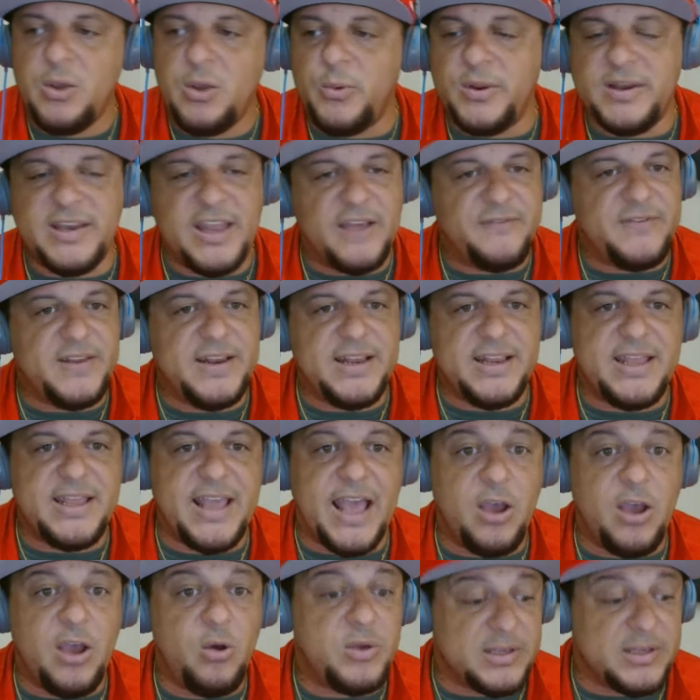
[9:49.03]
We definitely need a
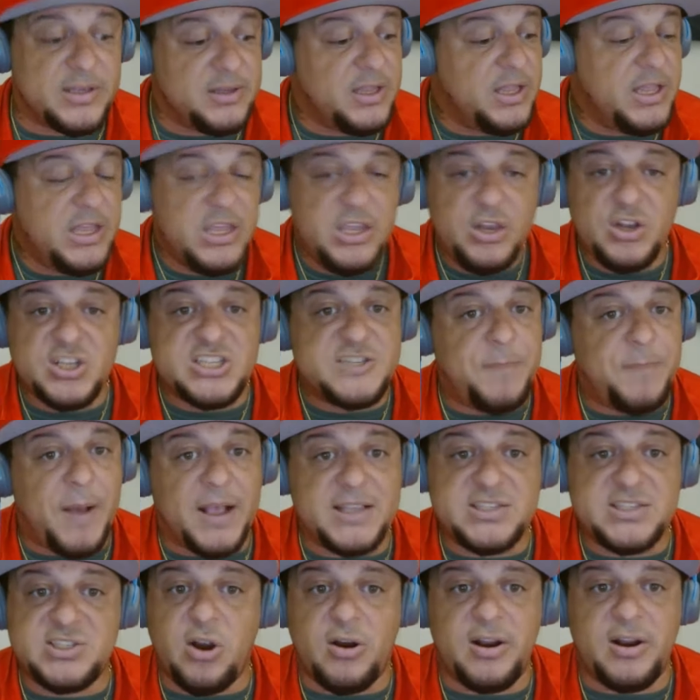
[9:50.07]
guy who can, you know,
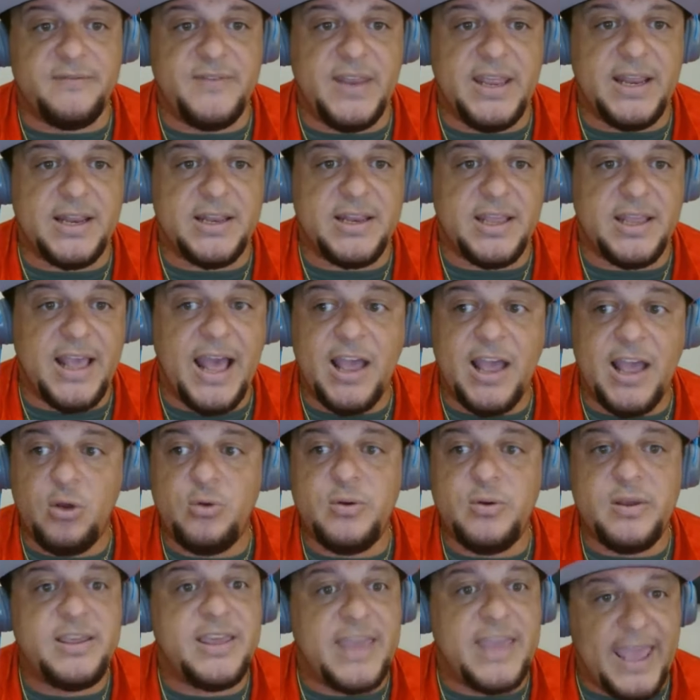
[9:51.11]
spot start if needed, a guy
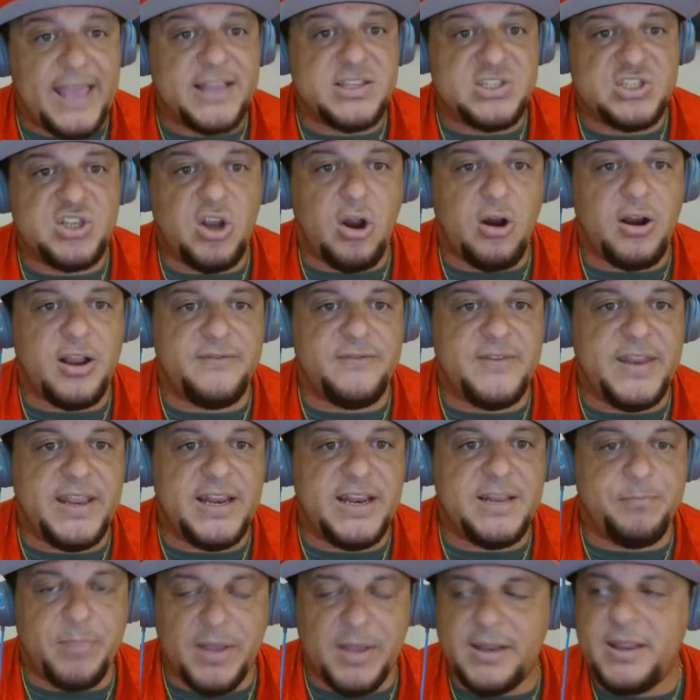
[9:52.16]
who can start if
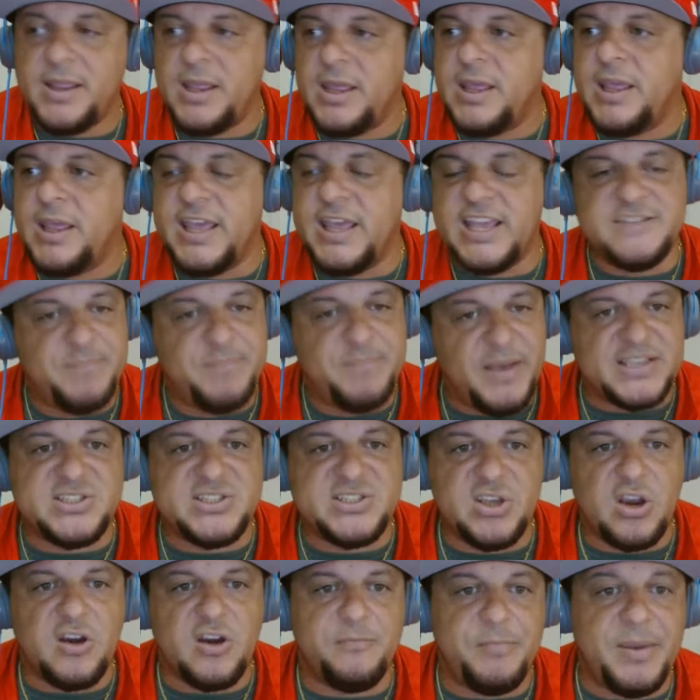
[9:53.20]
needed, but is best
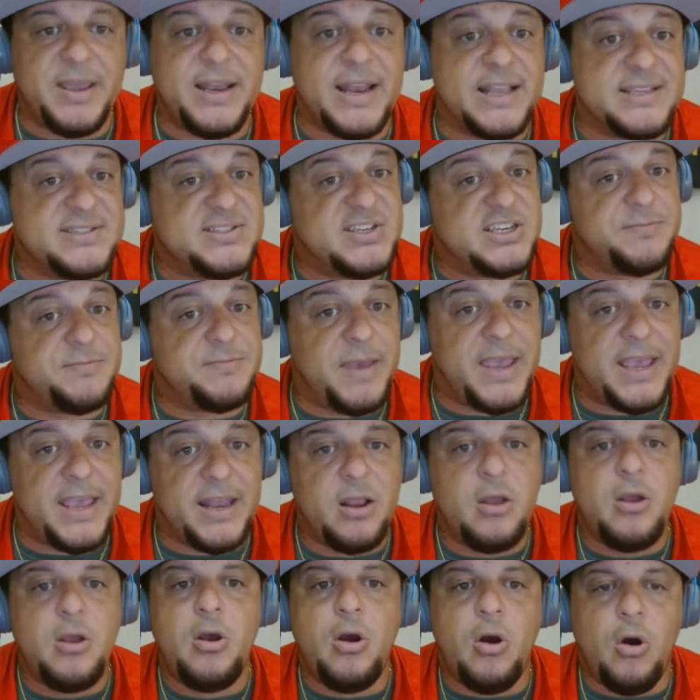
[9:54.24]
served being that sixth man
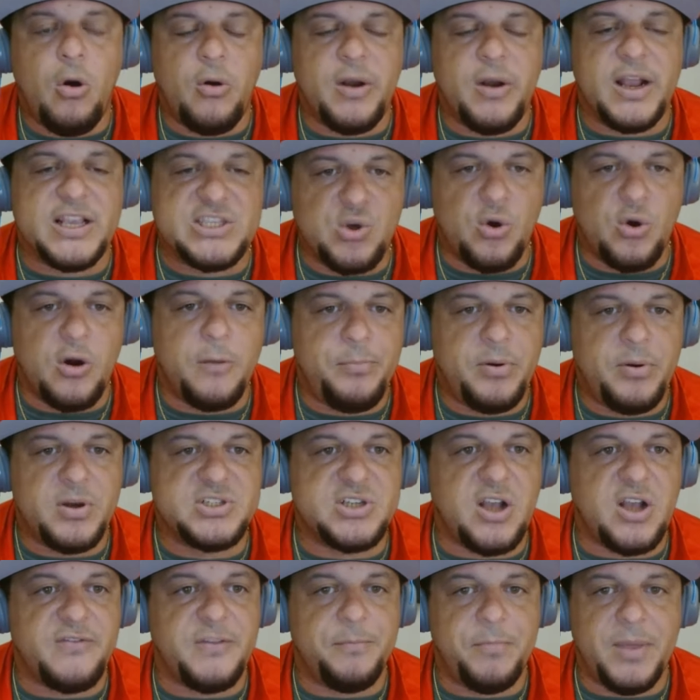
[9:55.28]
or that scoring
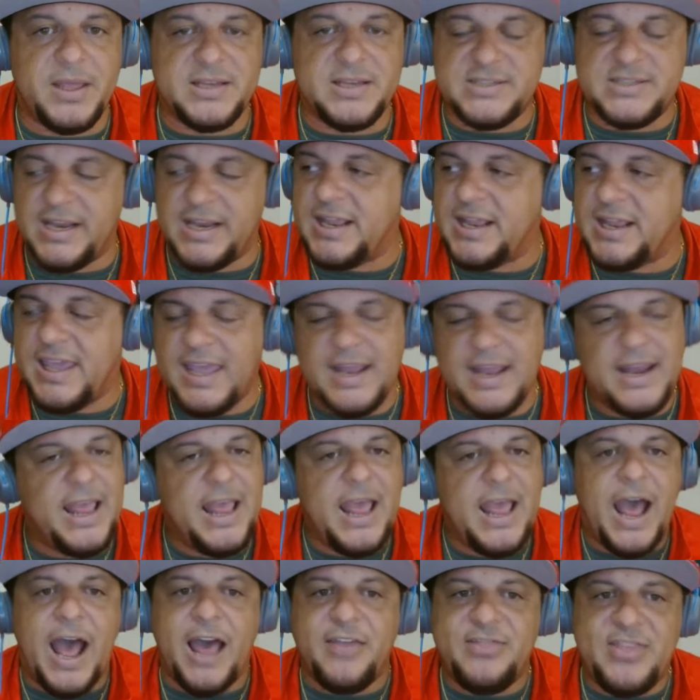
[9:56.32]
punch off the bench. And then again,
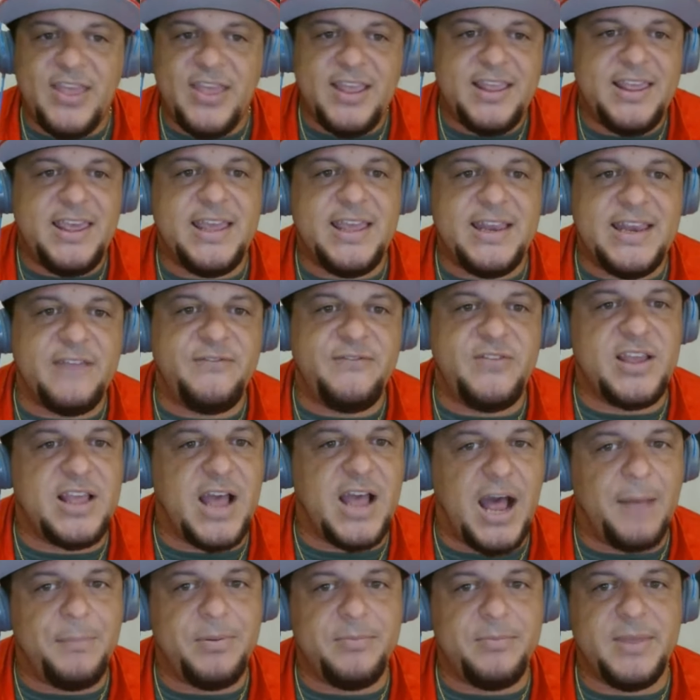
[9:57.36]
I think he could definitely
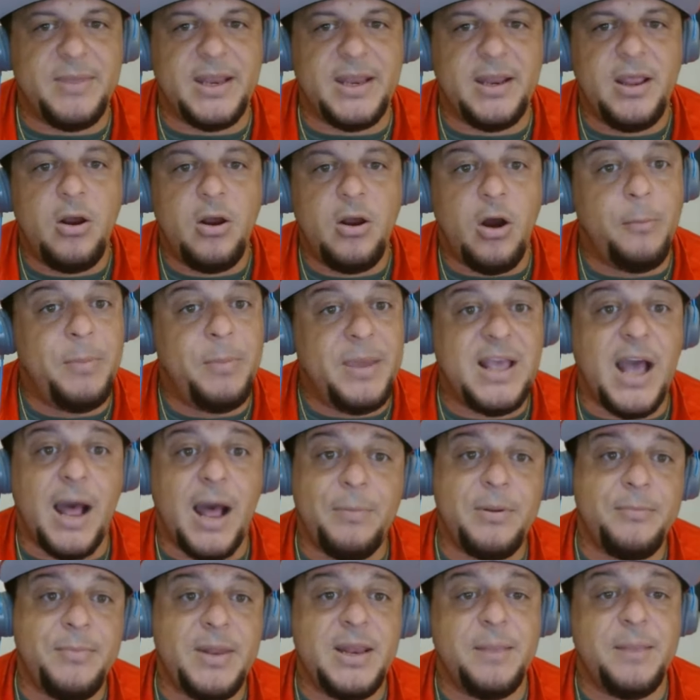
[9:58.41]
compliment or be
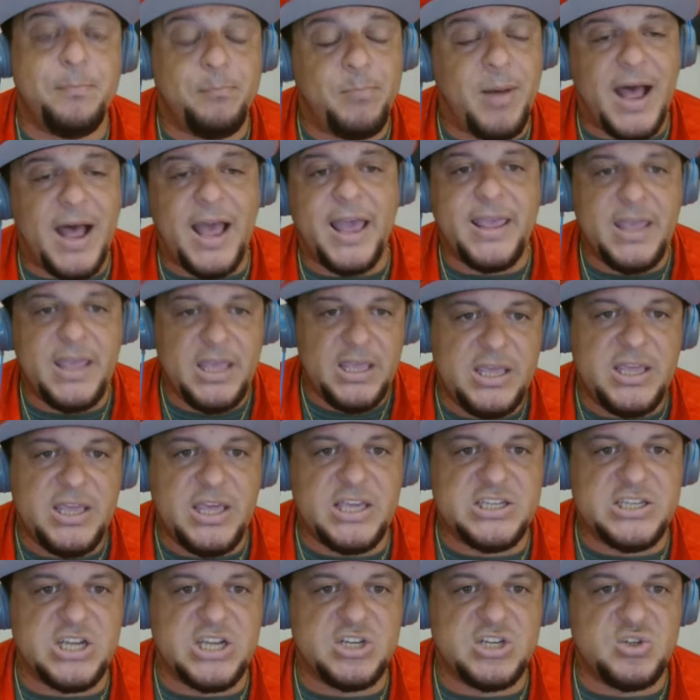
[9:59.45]
complimented by
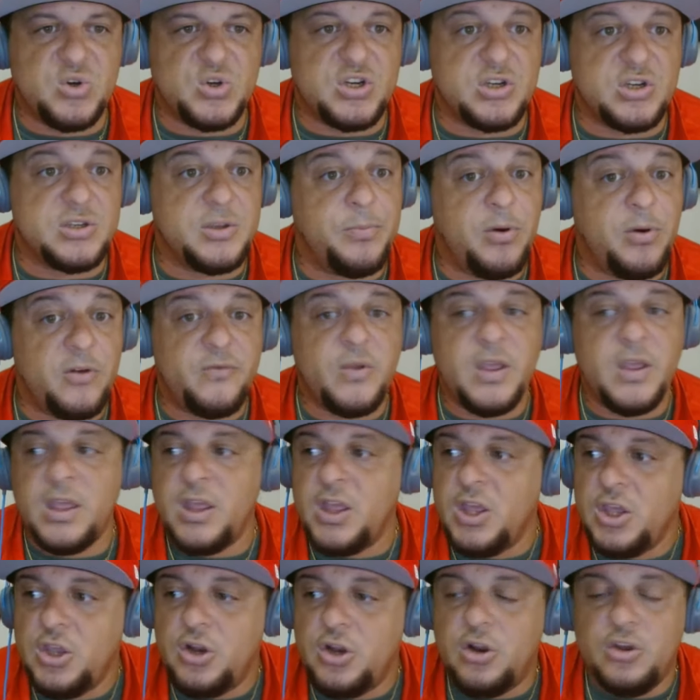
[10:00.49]
Kyshawn George, because they're both,
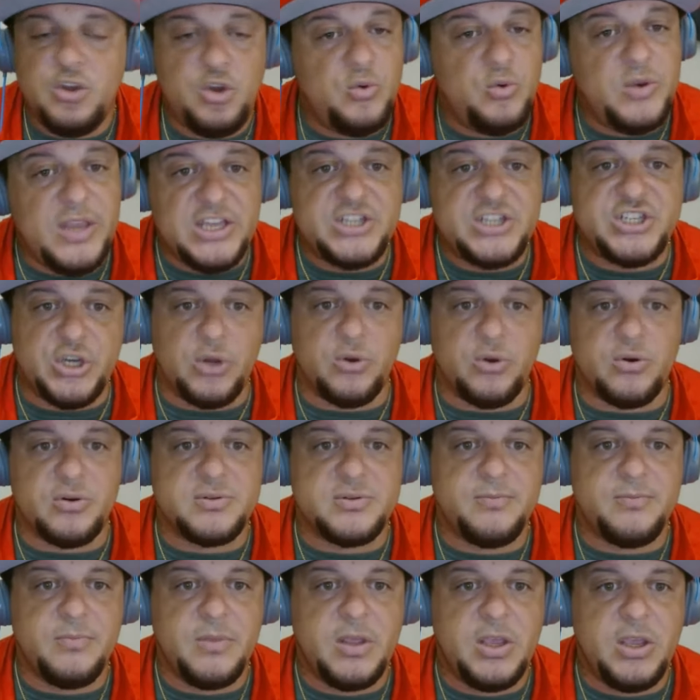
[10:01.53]
you know, you need shooters.